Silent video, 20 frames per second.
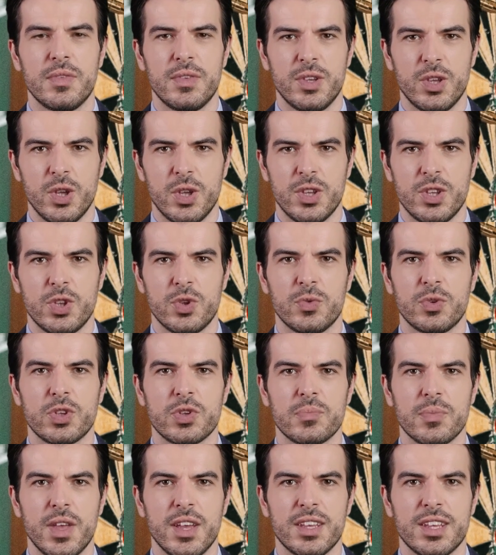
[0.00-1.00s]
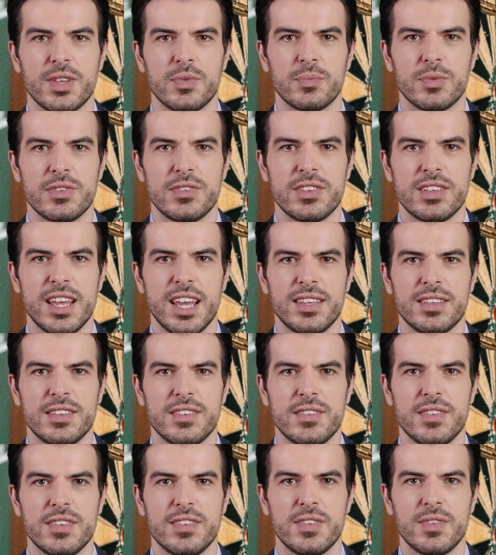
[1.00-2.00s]
Lewis responded with
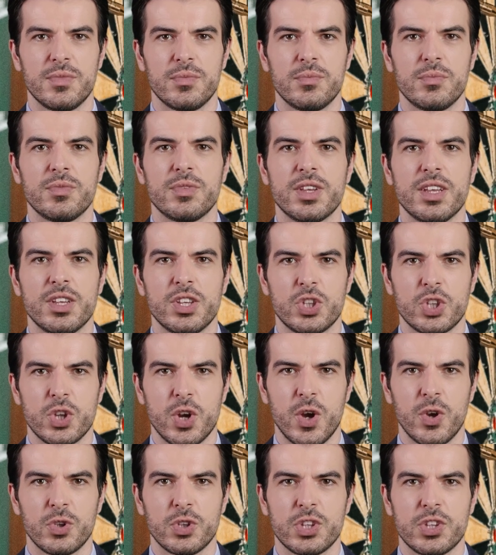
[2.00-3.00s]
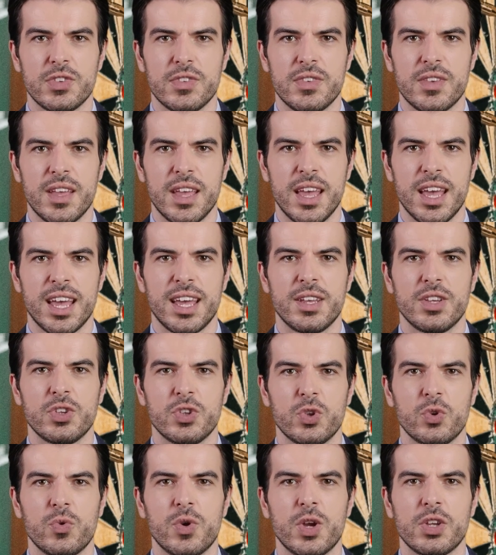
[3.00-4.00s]
skepticism to the charges in a
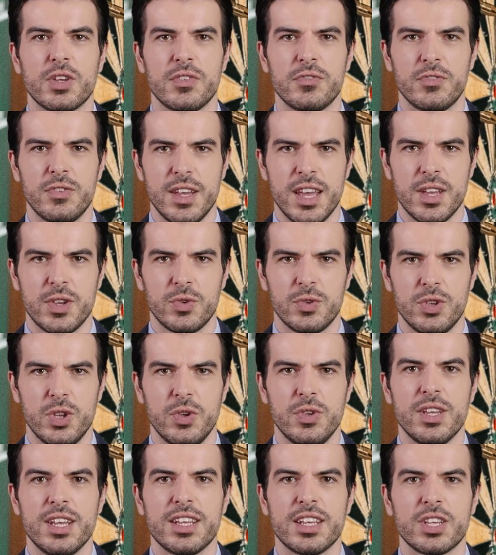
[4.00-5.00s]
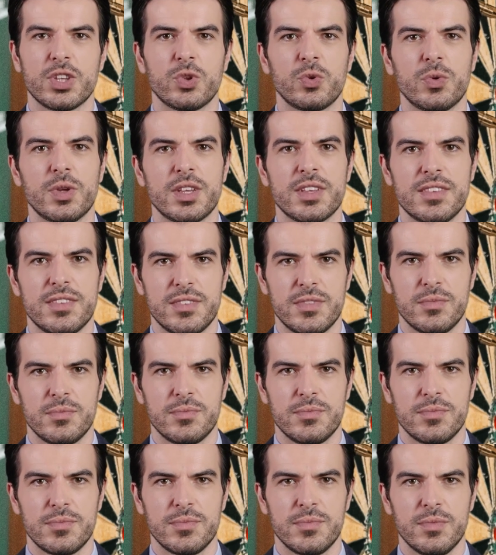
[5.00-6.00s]
string of later deleted tweets.
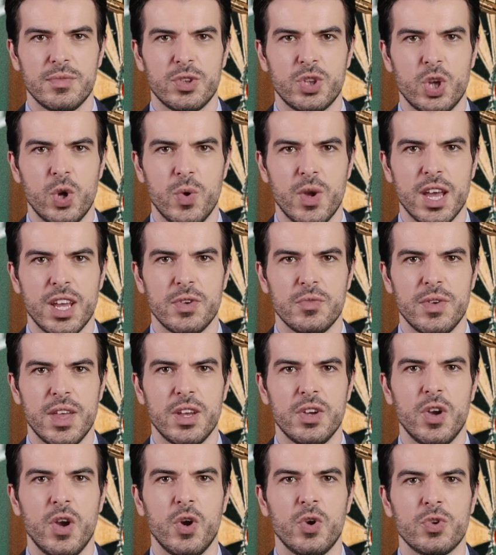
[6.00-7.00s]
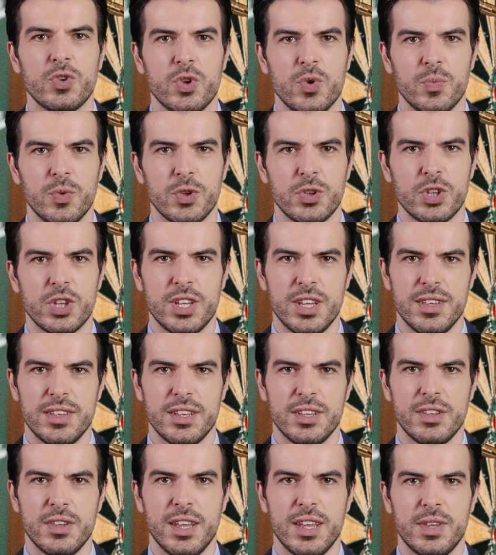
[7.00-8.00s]
Joanne Wright also refuted
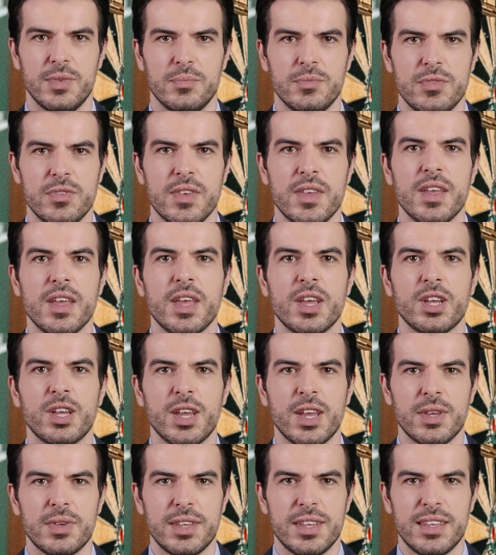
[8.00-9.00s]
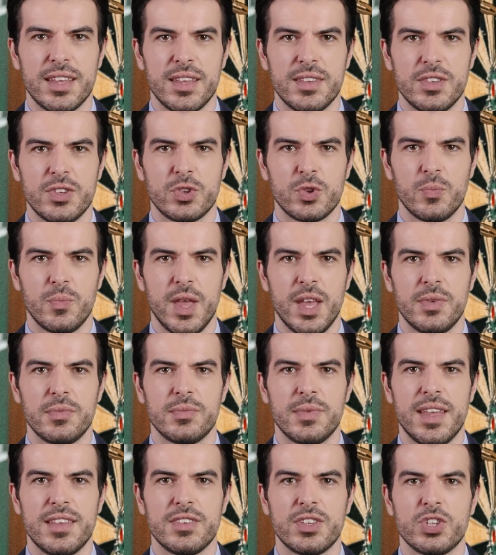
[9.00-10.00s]
the claims, claiming that the direct
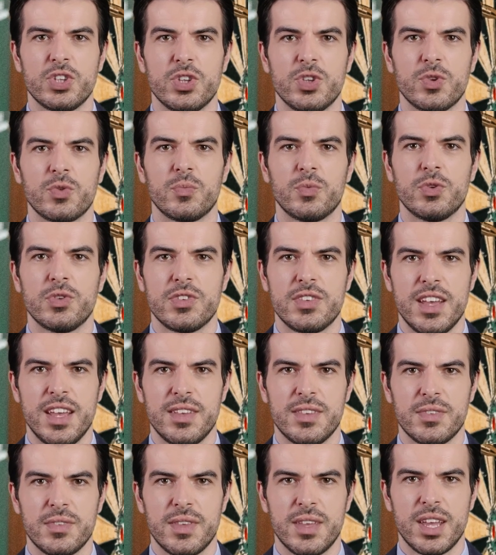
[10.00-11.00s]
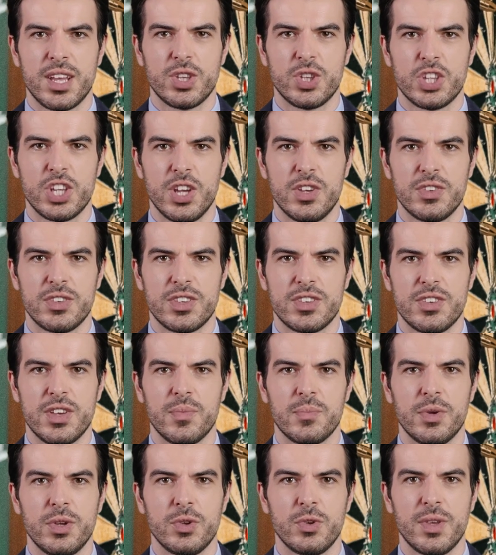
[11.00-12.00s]
messages were sent in jest to
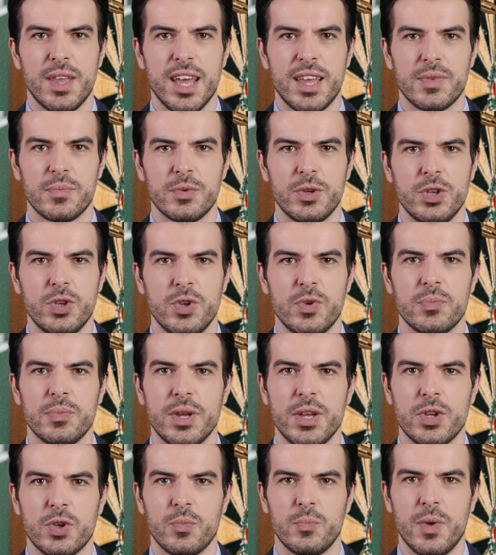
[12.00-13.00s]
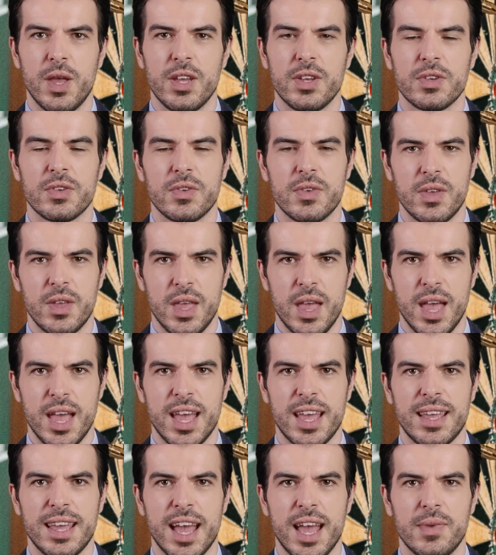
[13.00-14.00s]
someone who had abused Peter Wright
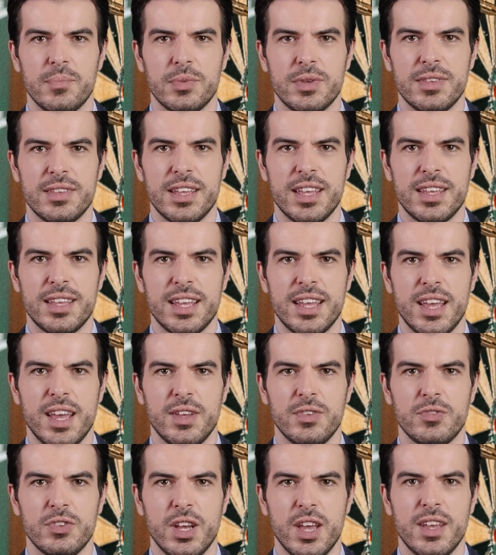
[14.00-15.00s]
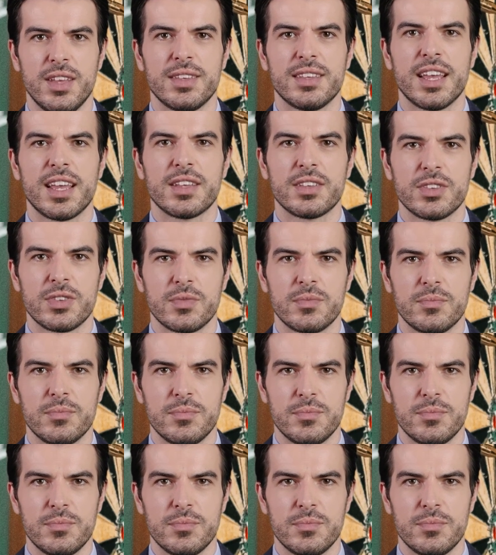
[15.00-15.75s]
and had been taken out of context.